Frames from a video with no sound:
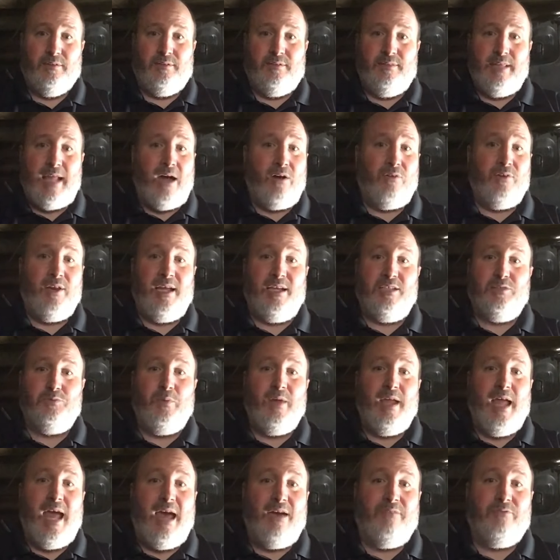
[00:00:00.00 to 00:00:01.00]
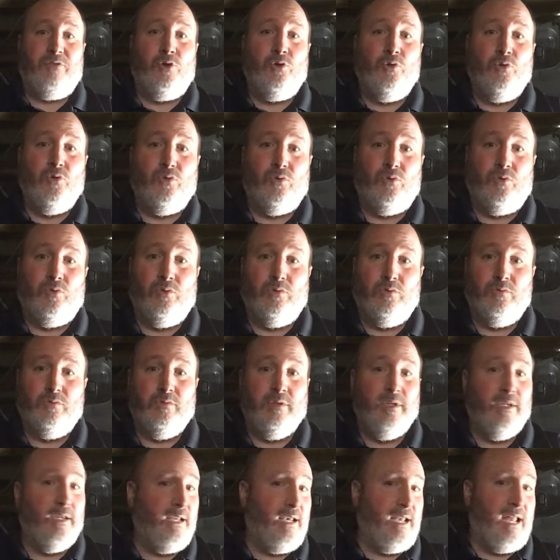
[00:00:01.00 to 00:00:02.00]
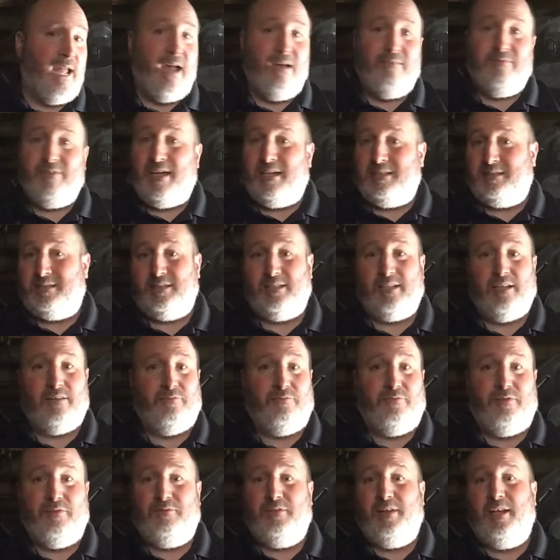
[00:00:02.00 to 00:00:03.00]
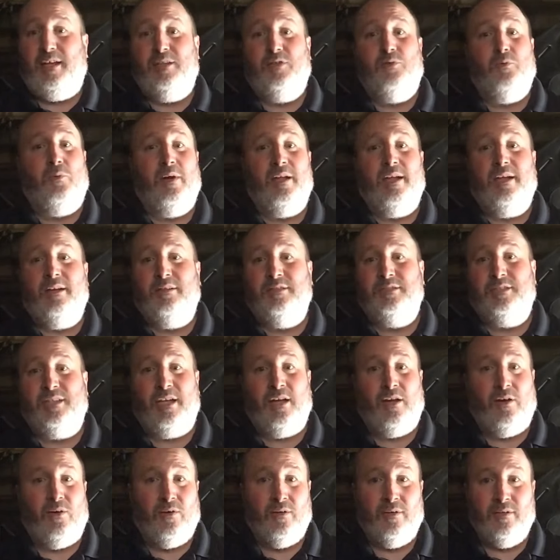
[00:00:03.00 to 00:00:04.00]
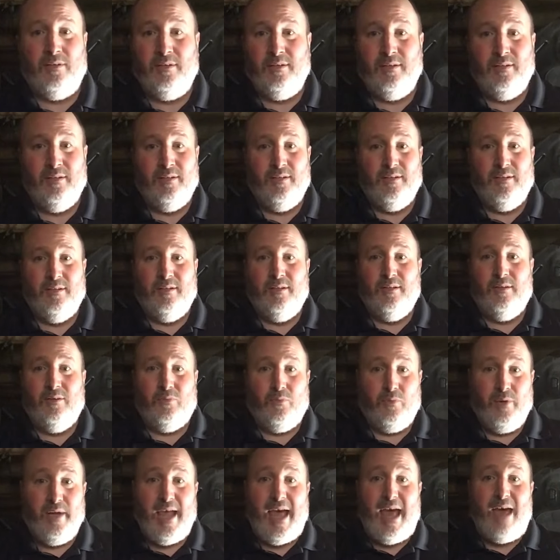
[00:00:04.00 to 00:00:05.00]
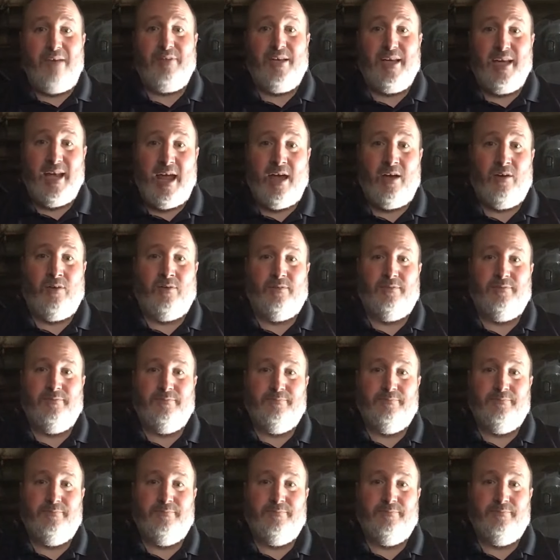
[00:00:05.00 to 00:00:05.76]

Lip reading: Nowadays we have Google. We didn't have that stuff 15, 20 years ago. We have it now.